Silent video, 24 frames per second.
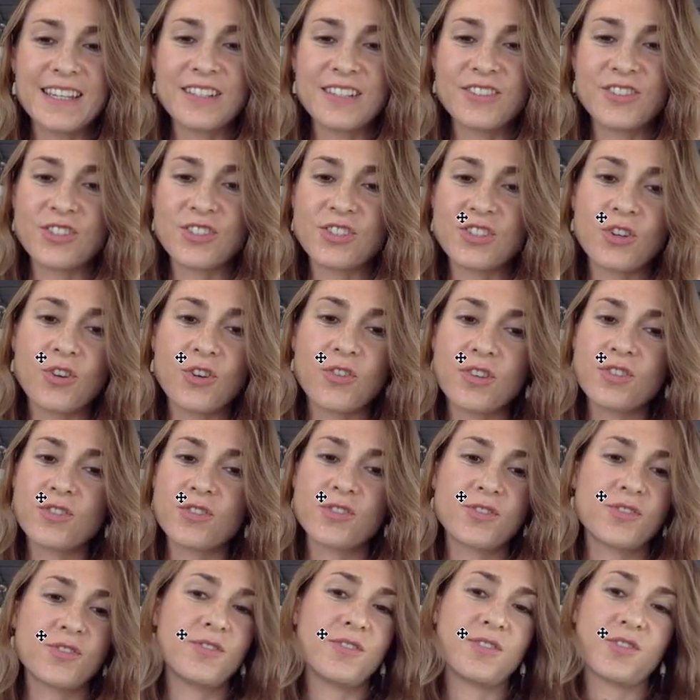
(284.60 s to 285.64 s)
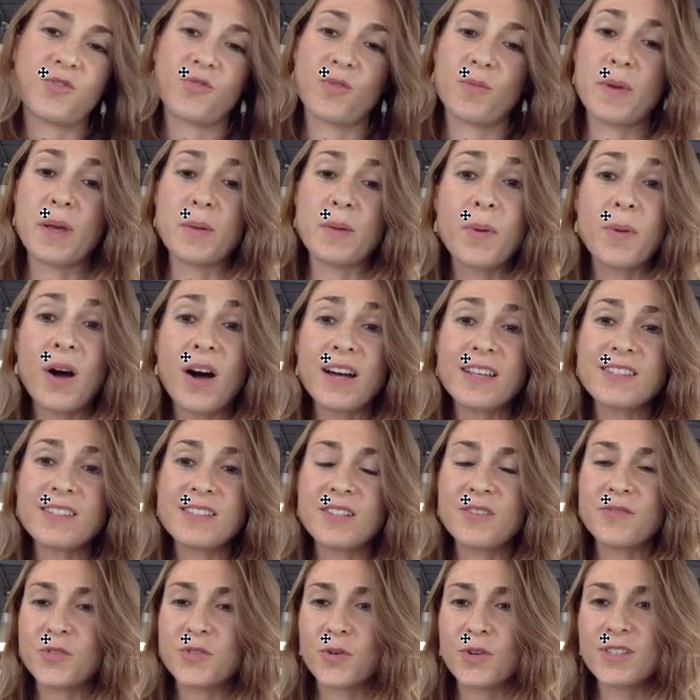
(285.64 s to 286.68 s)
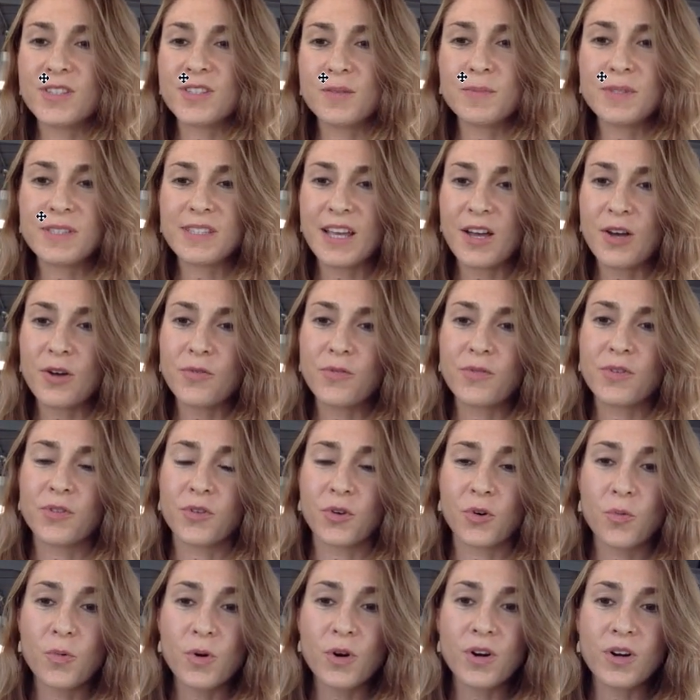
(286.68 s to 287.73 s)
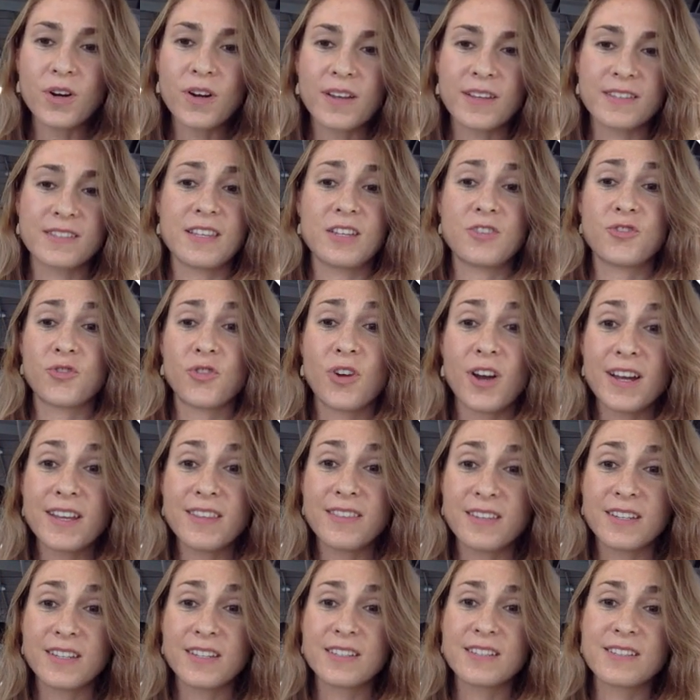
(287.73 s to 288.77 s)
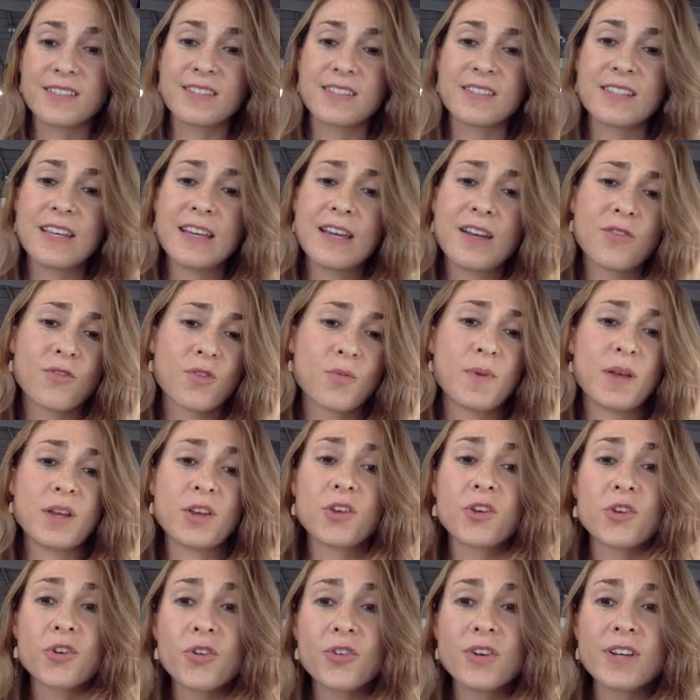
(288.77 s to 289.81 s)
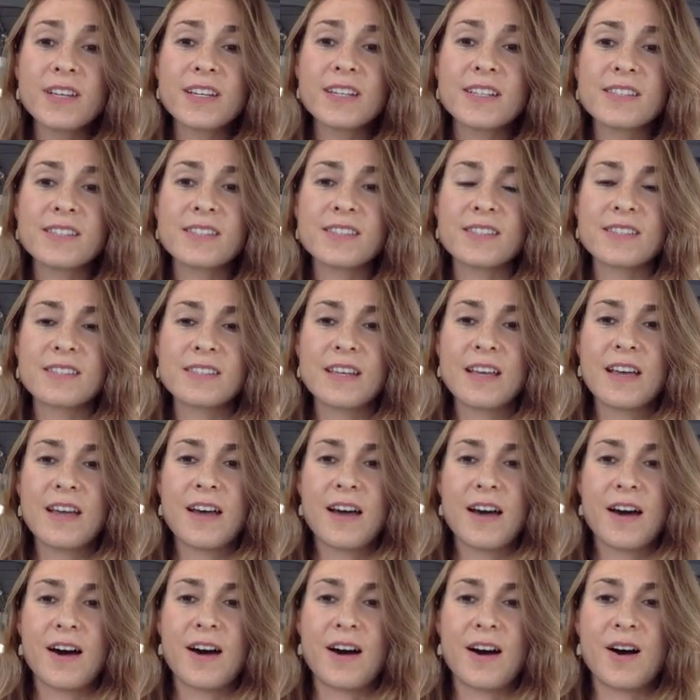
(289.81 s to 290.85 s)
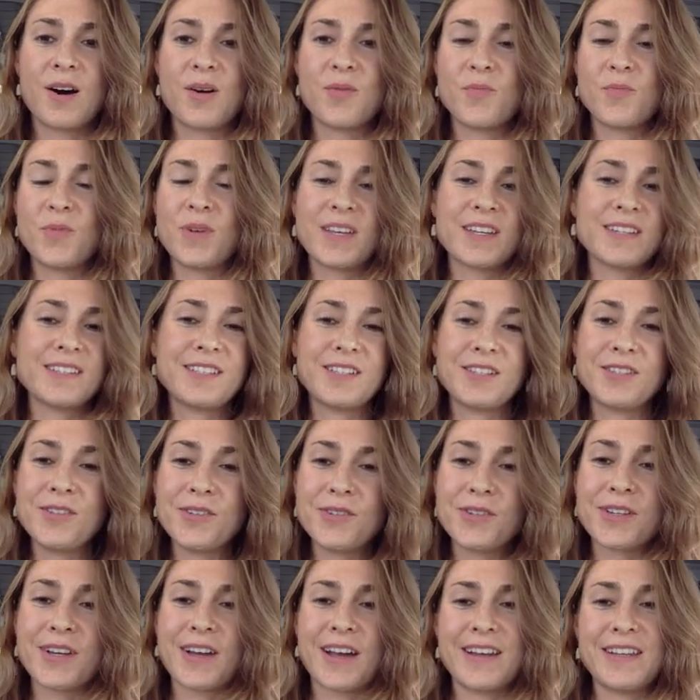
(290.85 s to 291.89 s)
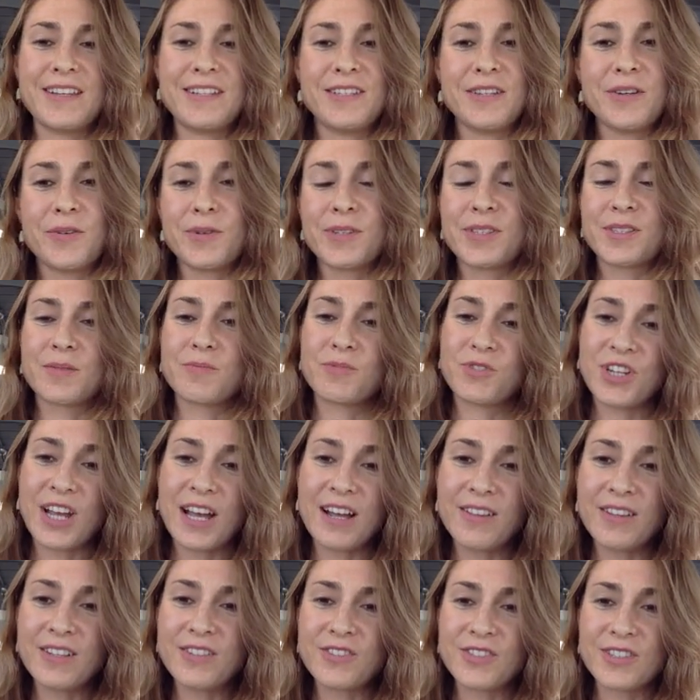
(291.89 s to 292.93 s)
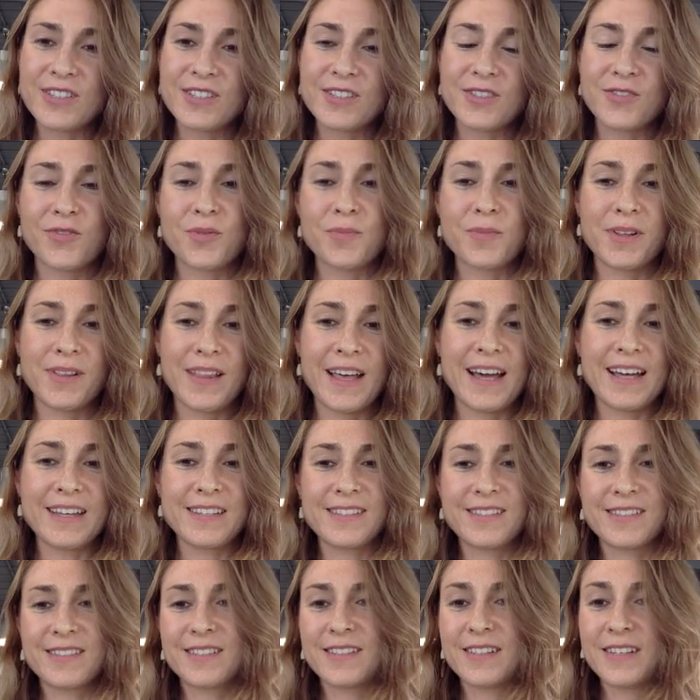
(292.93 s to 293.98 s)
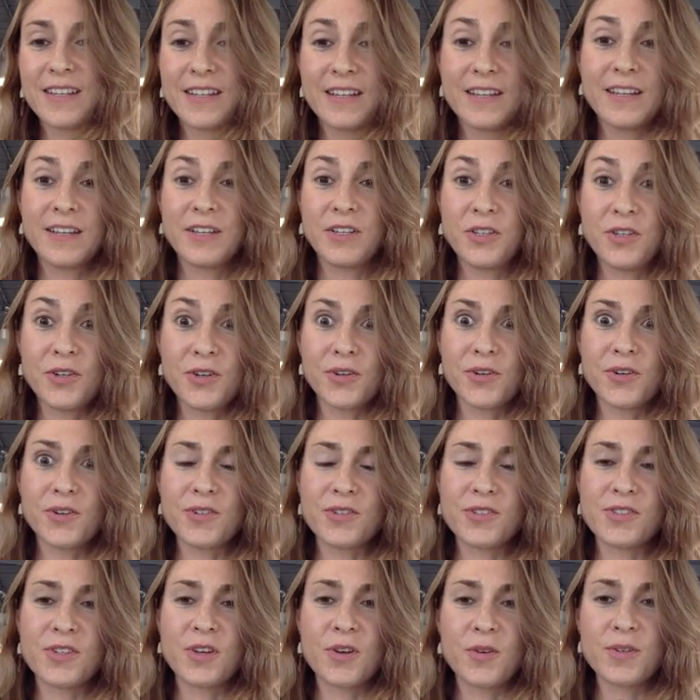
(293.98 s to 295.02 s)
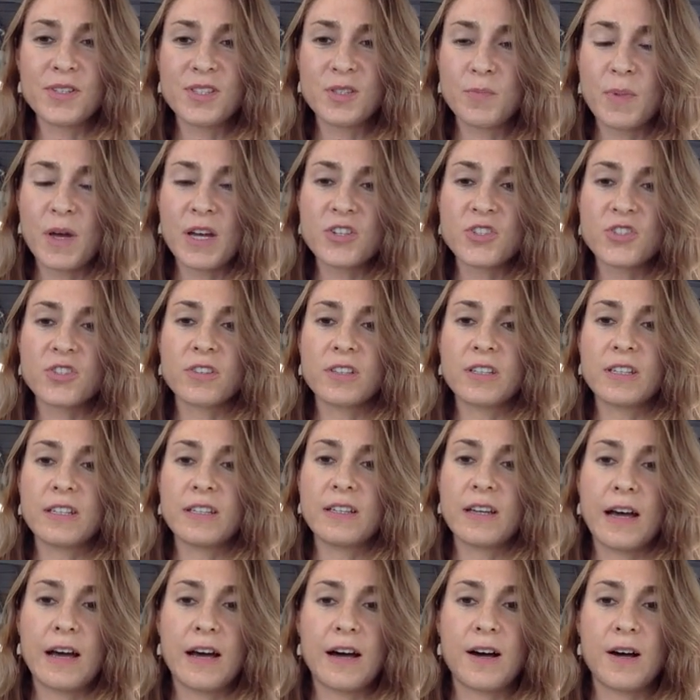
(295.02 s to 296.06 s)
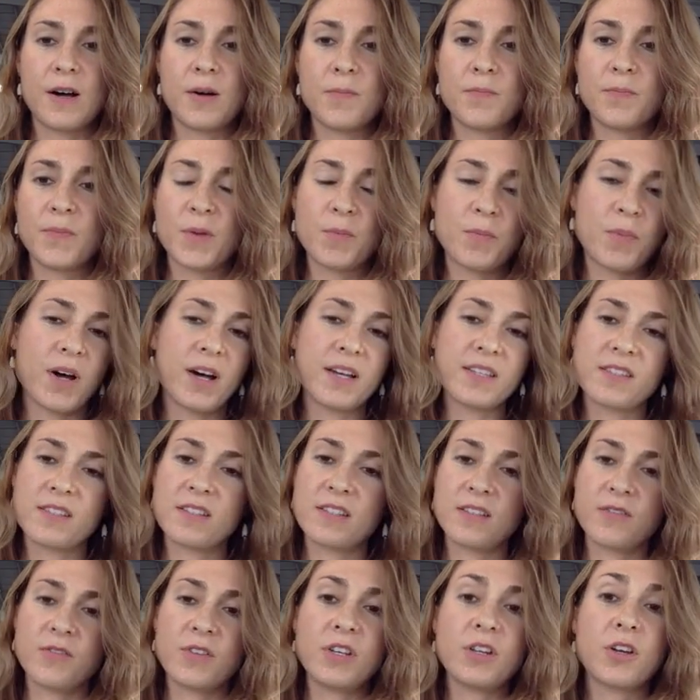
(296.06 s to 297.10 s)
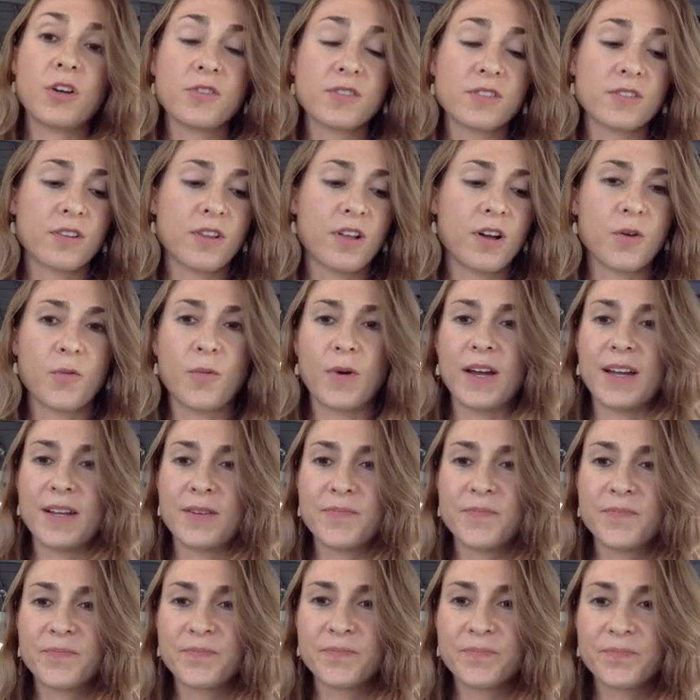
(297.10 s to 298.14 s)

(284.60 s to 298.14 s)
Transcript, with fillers: thing, just encourage your student to remain positive towards themselves and their work as they try things, remain curious, um, we continue to kind of deal with some challenges from the last year or so, especially, um, and positivity goes a long way.